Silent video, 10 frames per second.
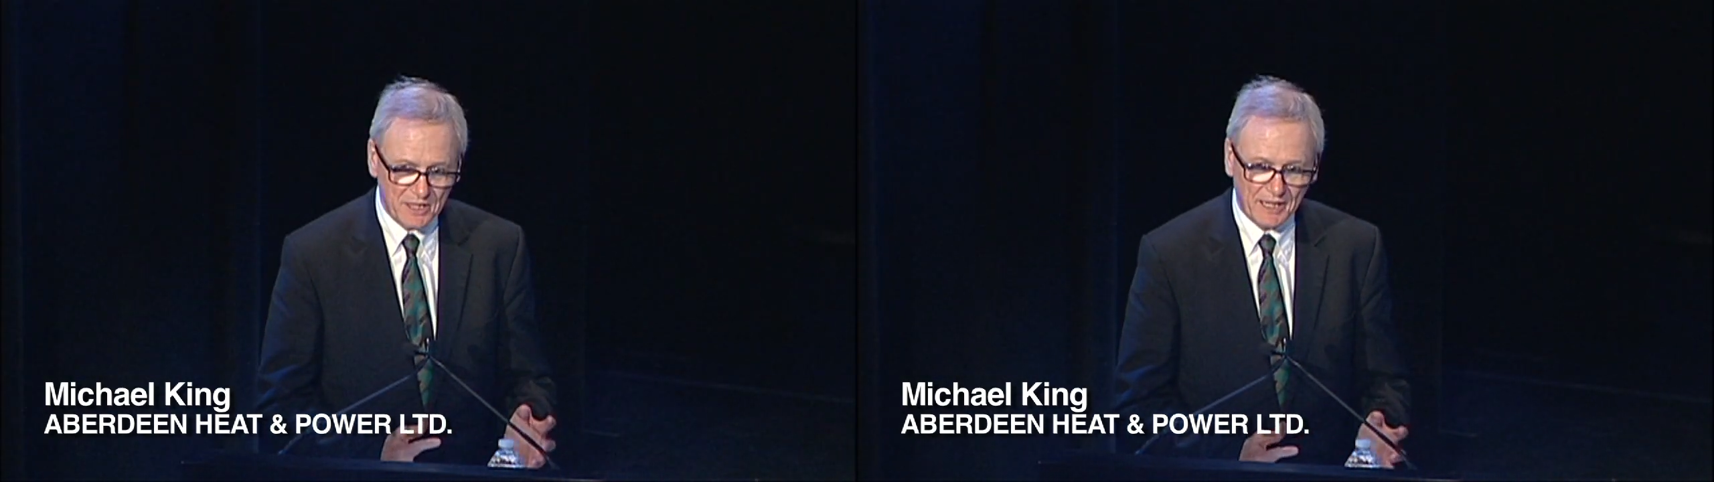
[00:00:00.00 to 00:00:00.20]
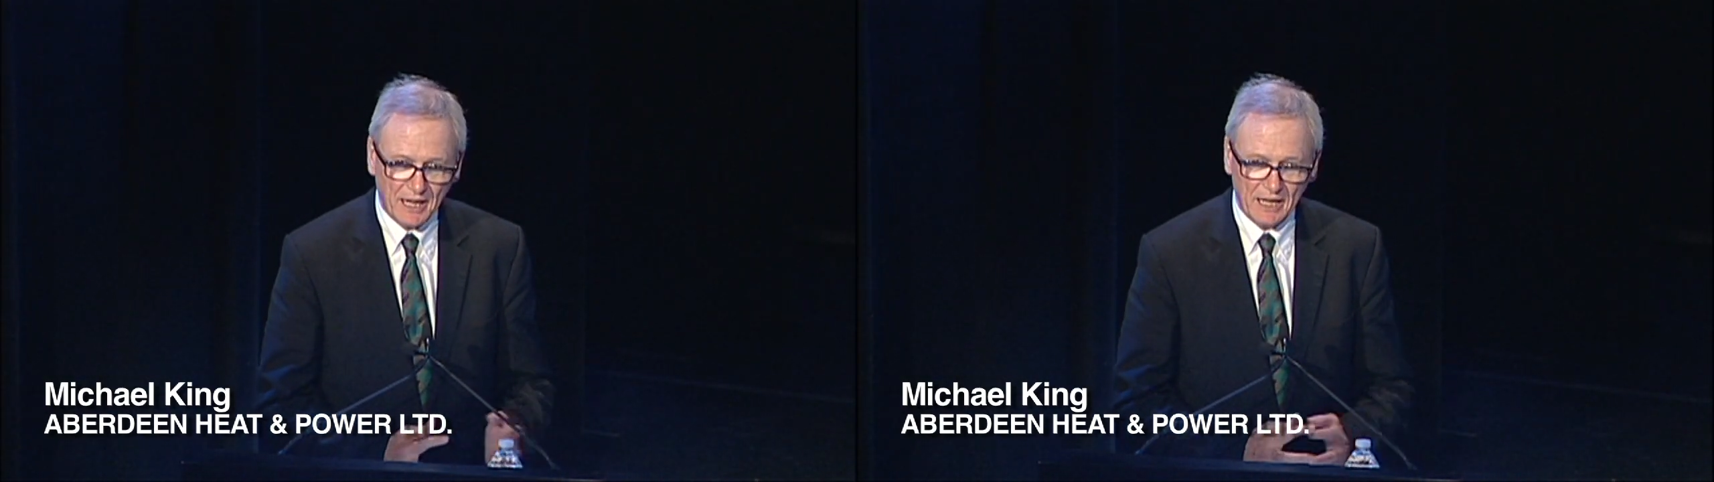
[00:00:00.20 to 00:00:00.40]

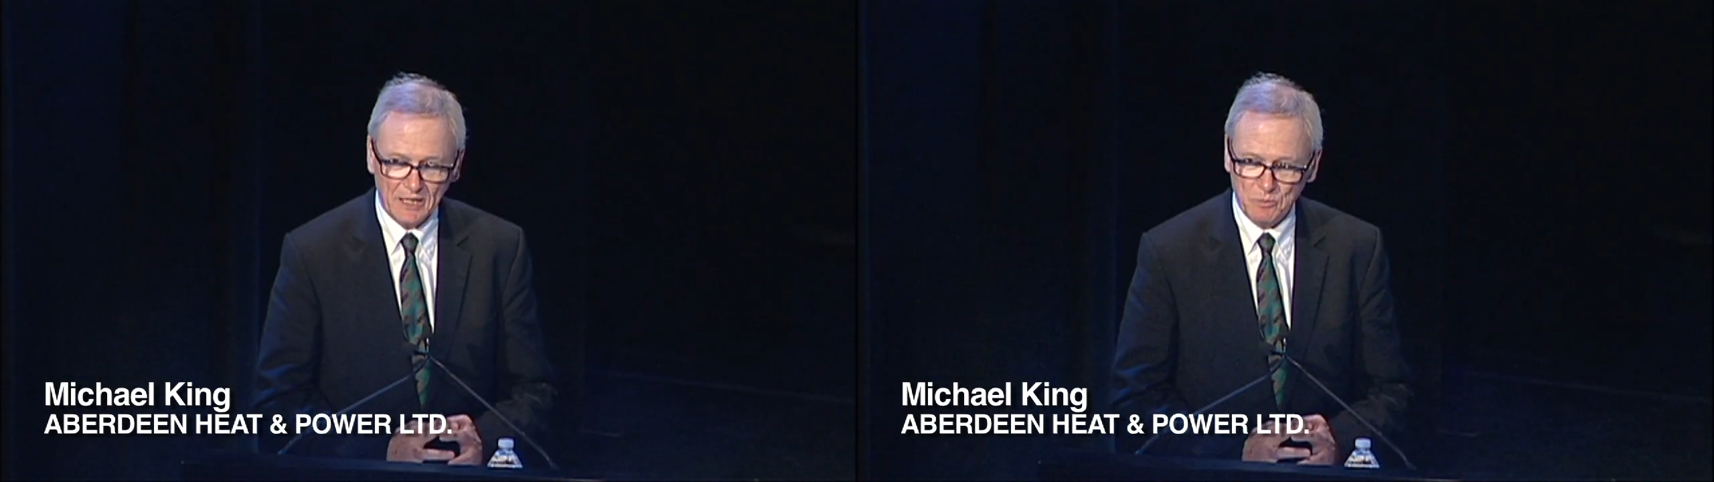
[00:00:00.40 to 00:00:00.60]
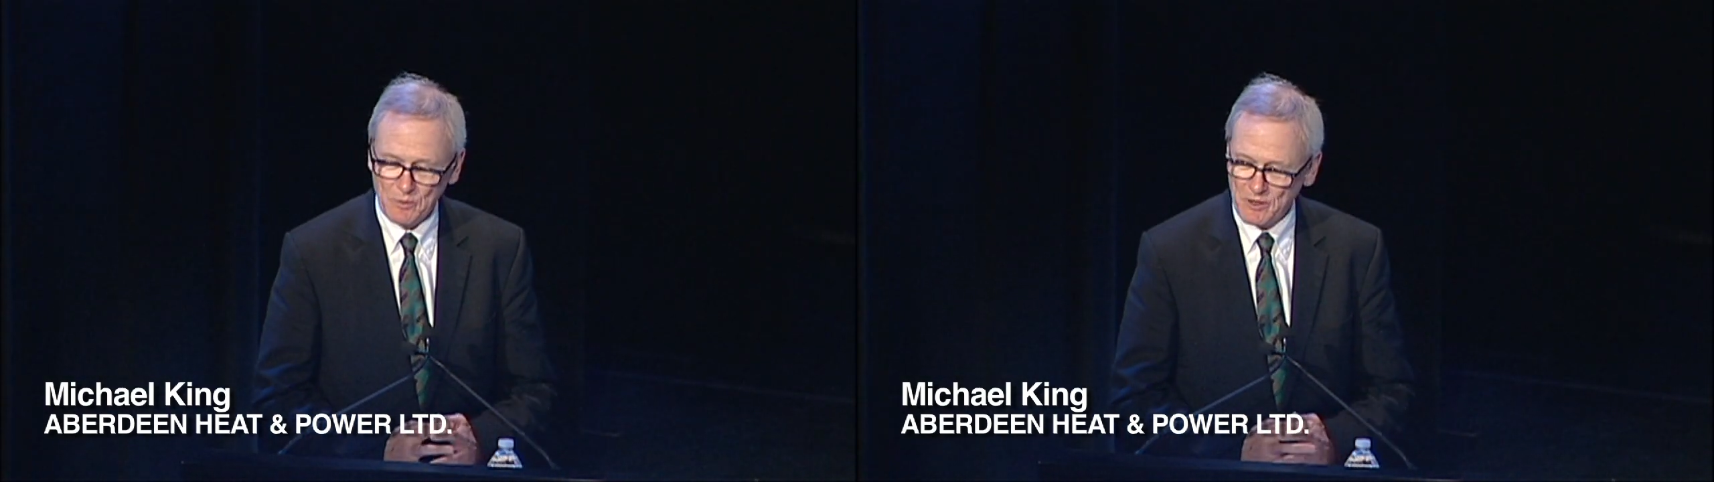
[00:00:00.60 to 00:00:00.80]

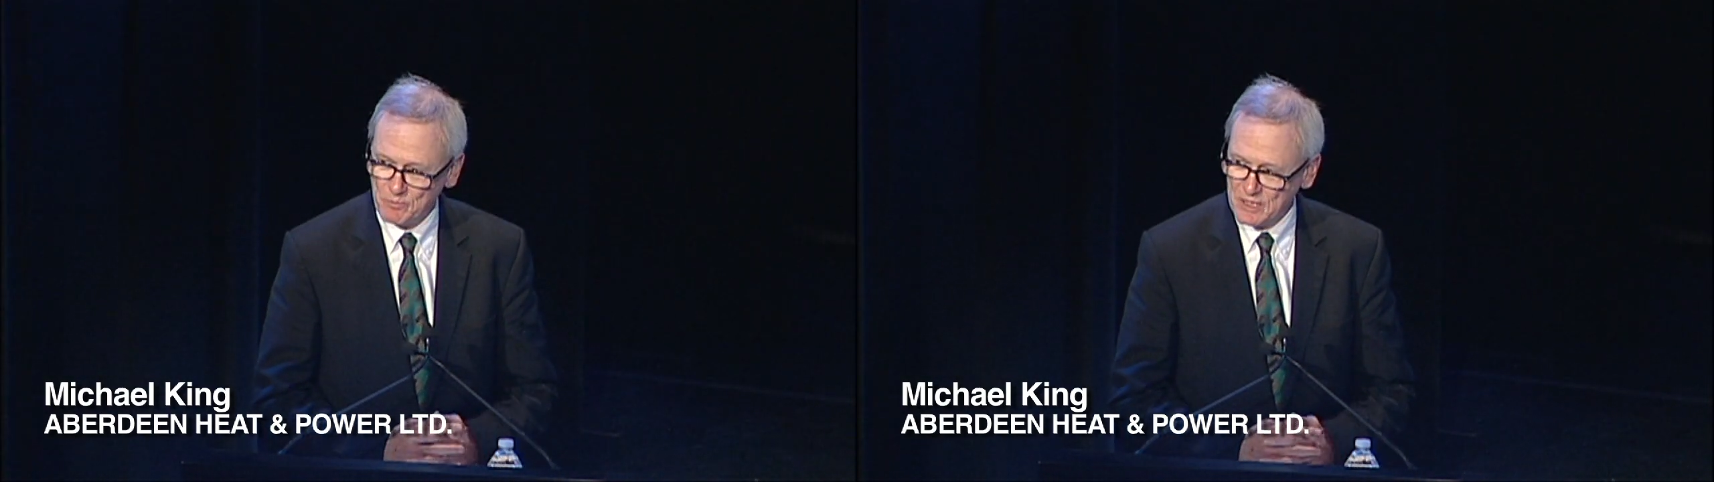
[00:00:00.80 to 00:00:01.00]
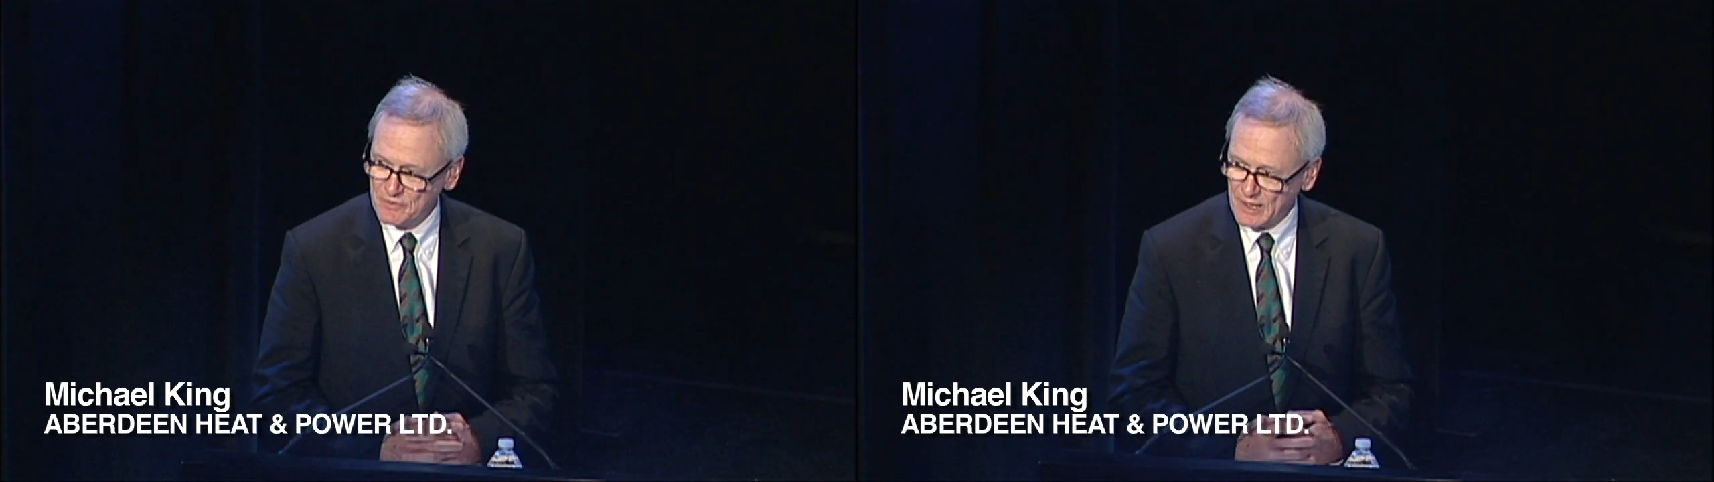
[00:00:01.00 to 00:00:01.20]
decade, when we've been